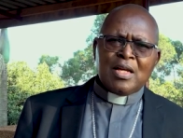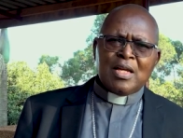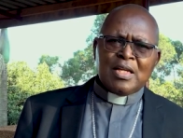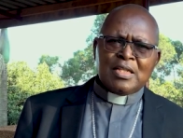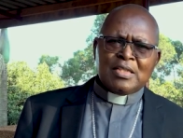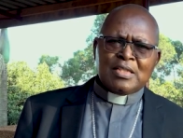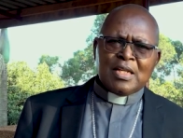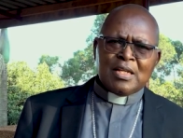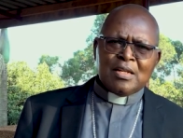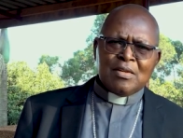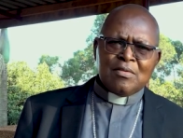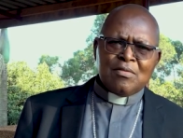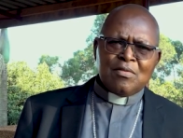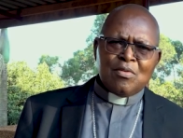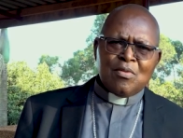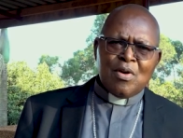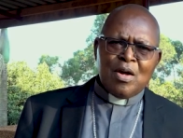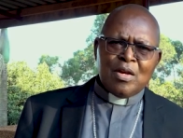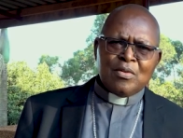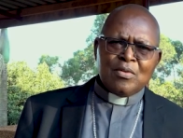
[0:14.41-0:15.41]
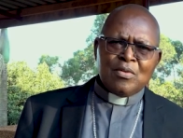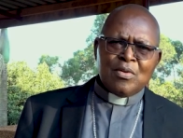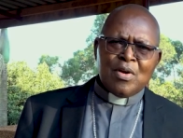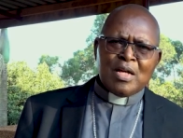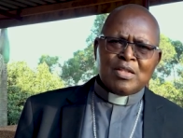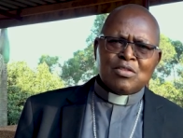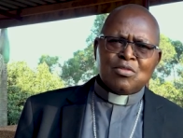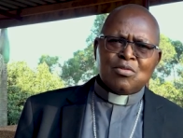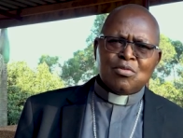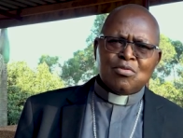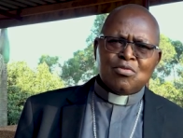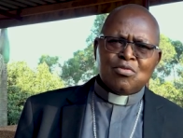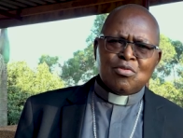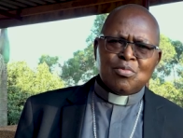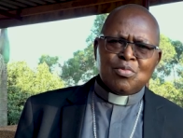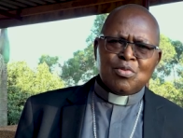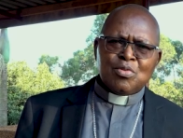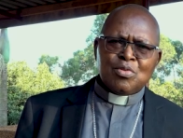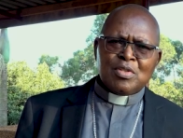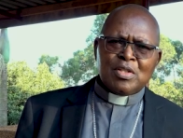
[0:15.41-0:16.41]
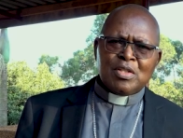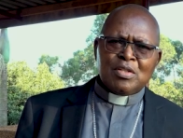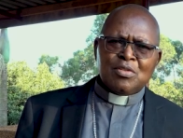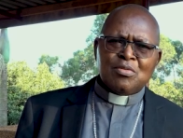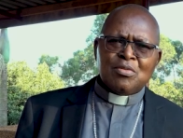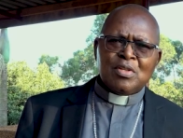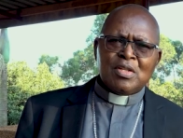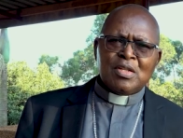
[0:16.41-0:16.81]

each and everyone who has contributed to